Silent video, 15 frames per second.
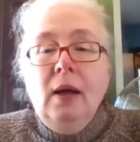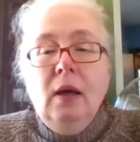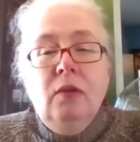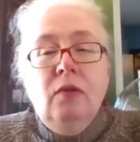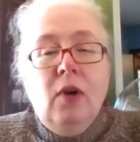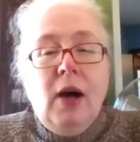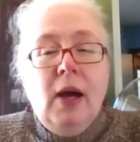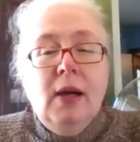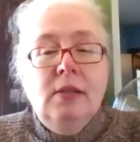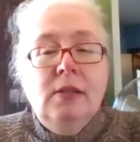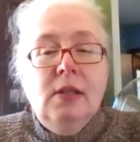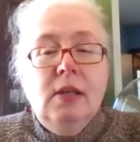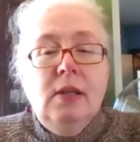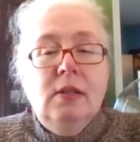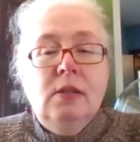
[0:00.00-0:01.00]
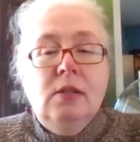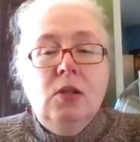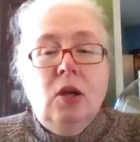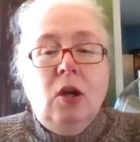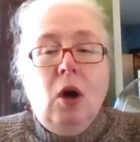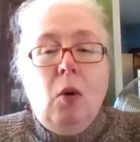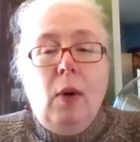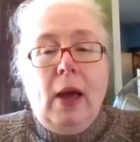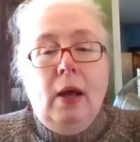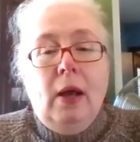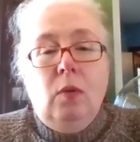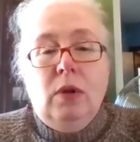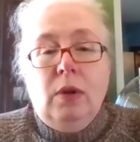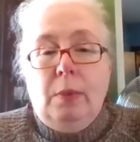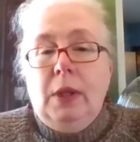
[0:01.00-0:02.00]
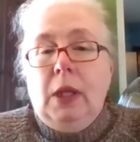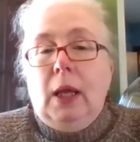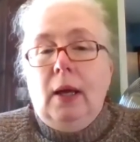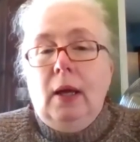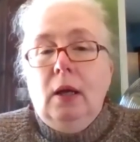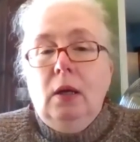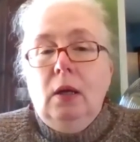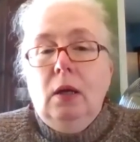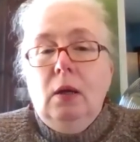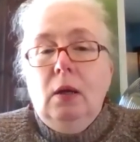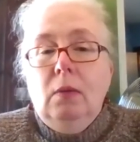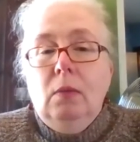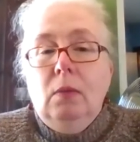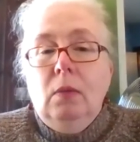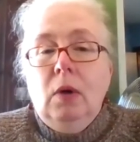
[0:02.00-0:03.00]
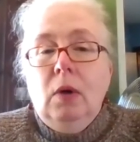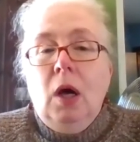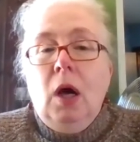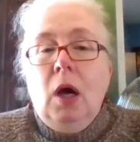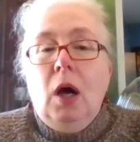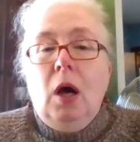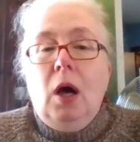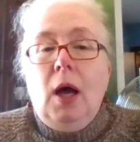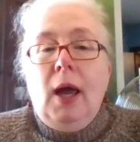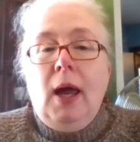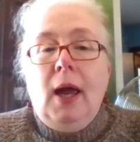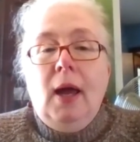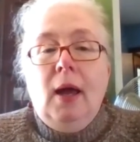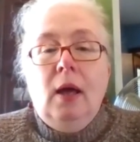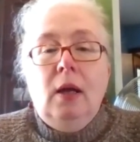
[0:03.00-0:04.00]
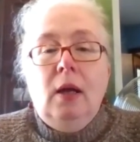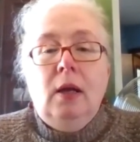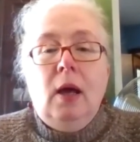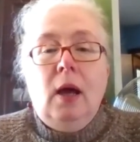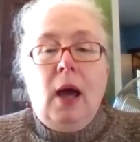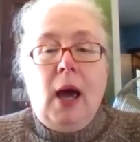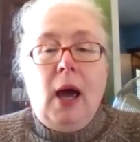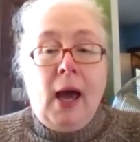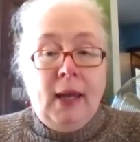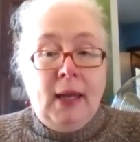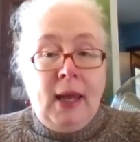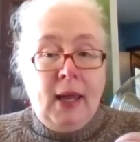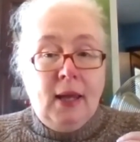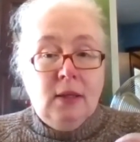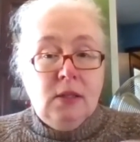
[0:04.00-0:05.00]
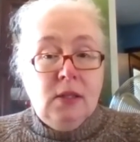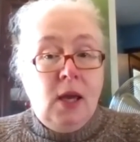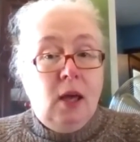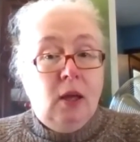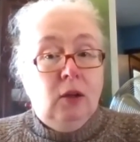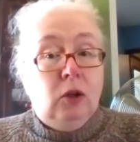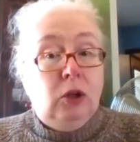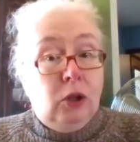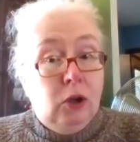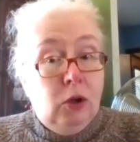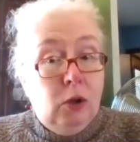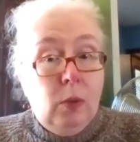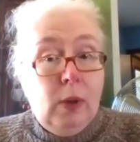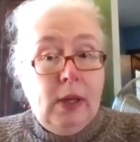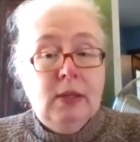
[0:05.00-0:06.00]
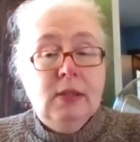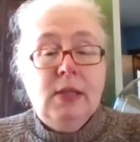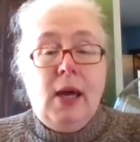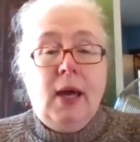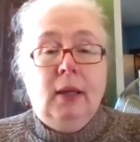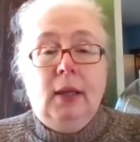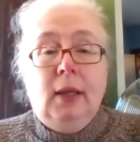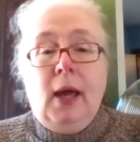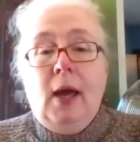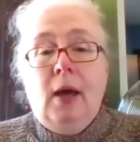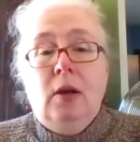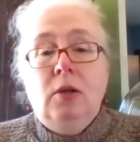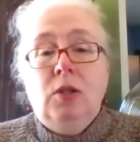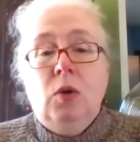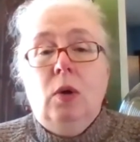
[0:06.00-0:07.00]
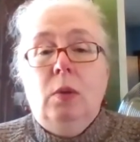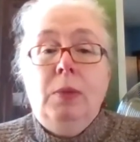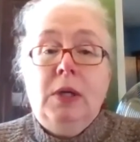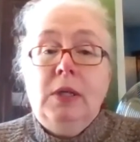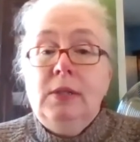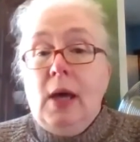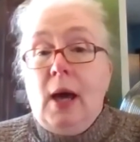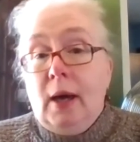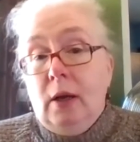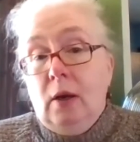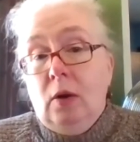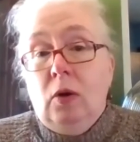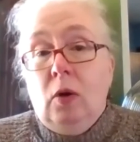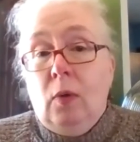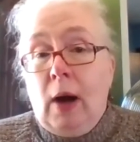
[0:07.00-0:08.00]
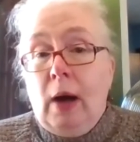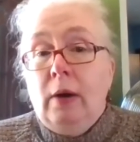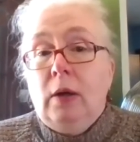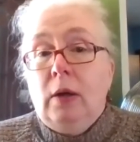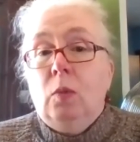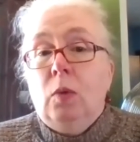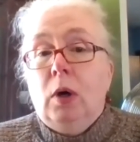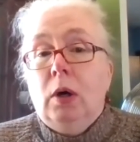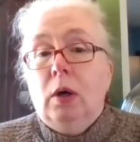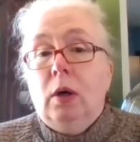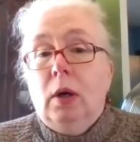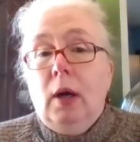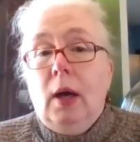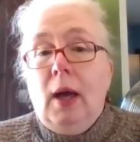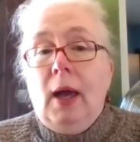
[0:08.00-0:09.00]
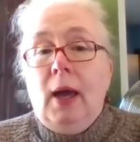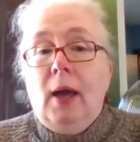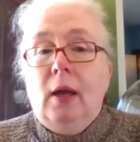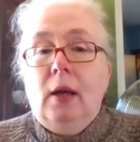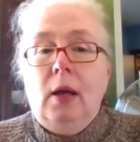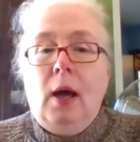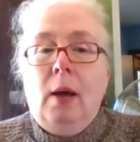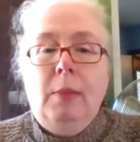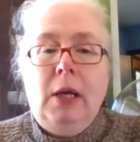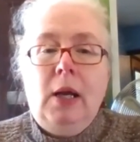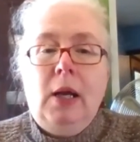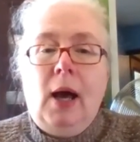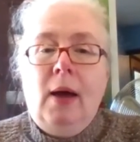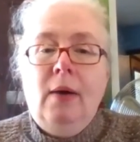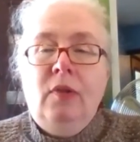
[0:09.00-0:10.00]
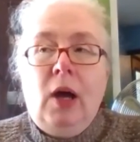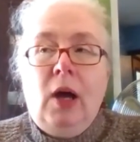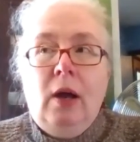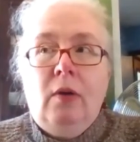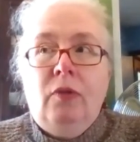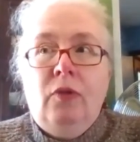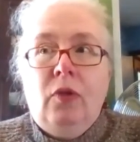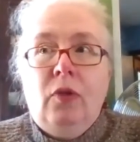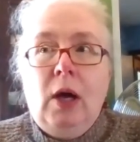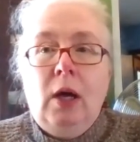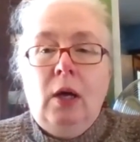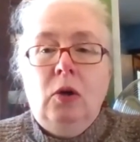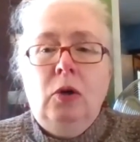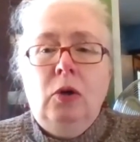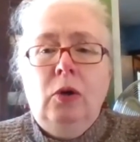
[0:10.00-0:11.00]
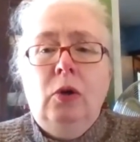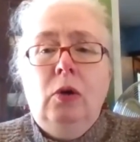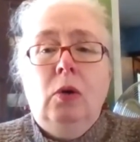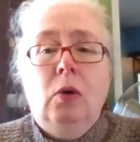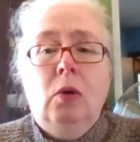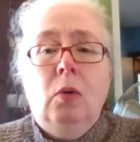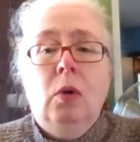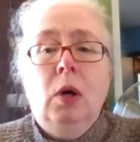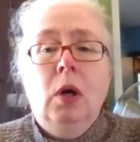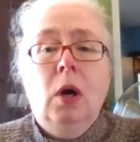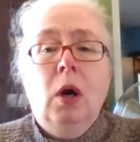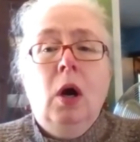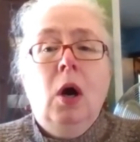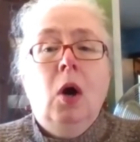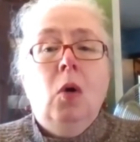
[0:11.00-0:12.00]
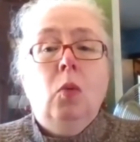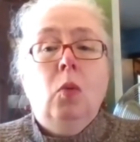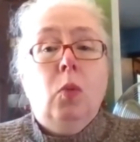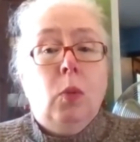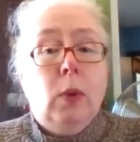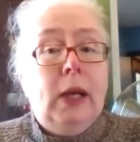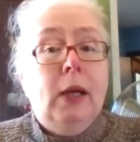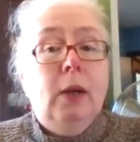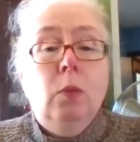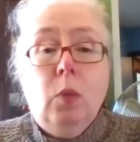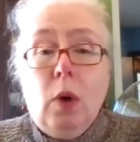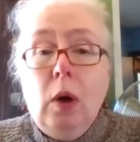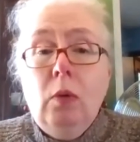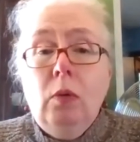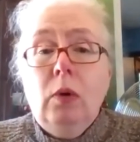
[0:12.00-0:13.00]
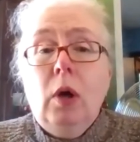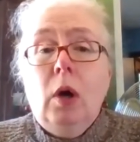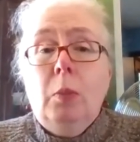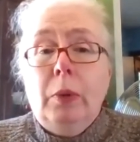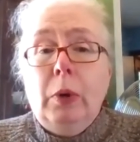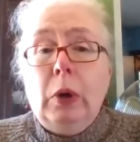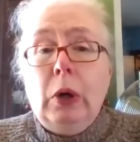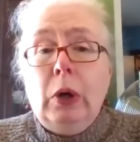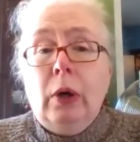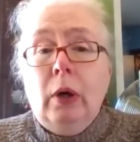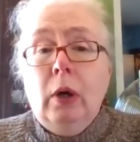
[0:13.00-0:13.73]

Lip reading: advice is to go at it with a plan. And I can't tell you exactly how to do it because I don't know how you work. And I mean, I've got a friend who rewrote a book